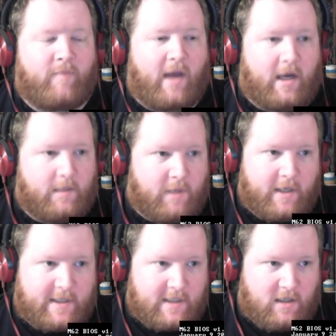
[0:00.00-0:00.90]
And upon
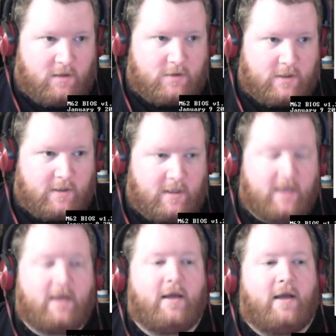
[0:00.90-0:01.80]
execution,
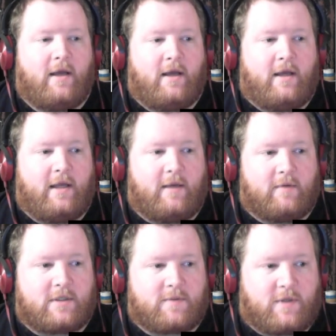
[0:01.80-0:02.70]
it
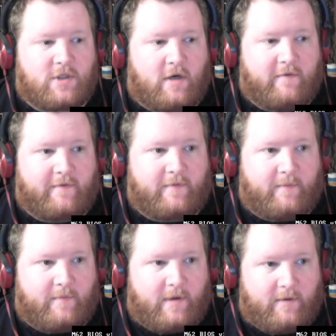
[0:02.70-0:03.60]
will switch over
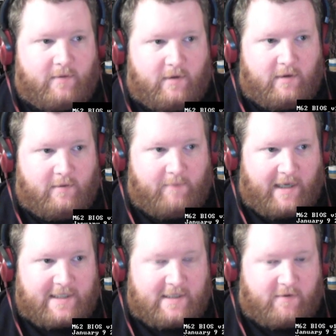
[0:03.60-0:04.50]
from
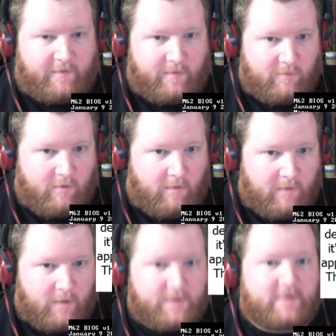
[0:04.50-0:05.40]
bank 0 from ROM
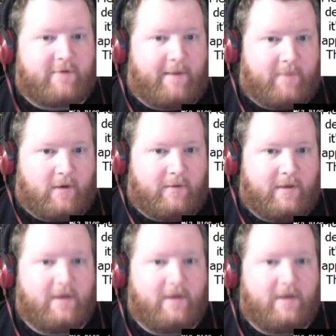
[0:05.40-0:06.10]
mode to RAM mode,